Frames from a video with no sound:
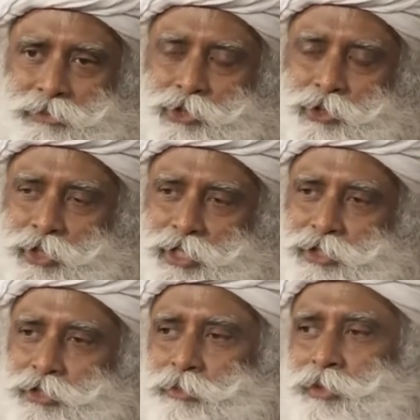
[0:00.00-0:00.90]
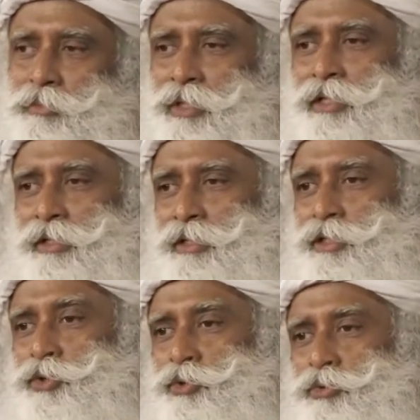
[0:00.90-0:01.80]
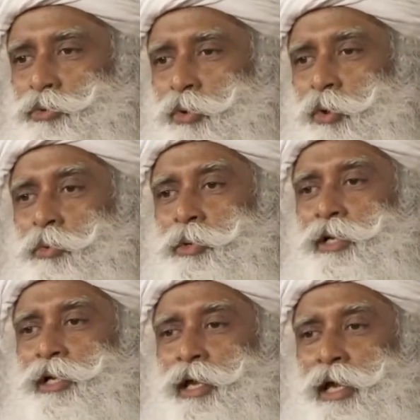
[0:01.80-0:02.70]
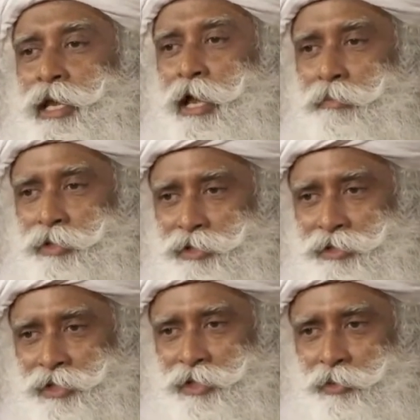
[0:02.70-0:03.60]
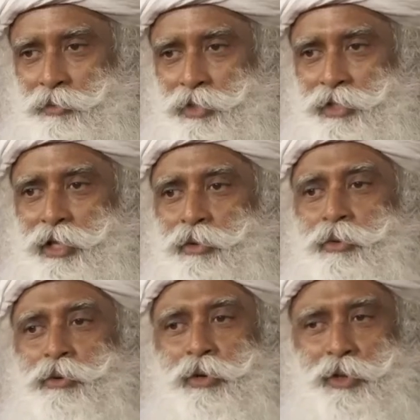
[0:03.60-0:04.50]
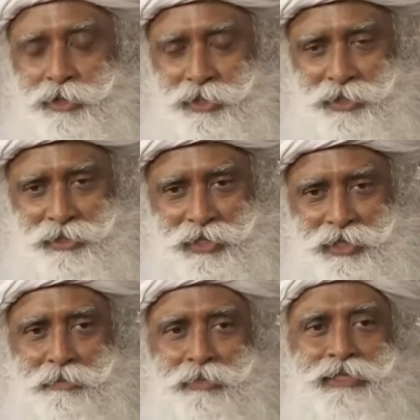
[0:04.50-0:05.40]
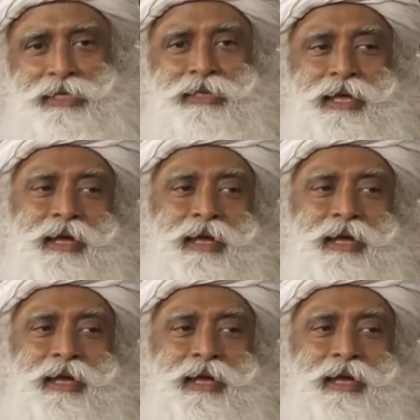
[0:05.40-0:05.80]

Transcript: Today's human being is too overly enamored with their own logic that they're missing the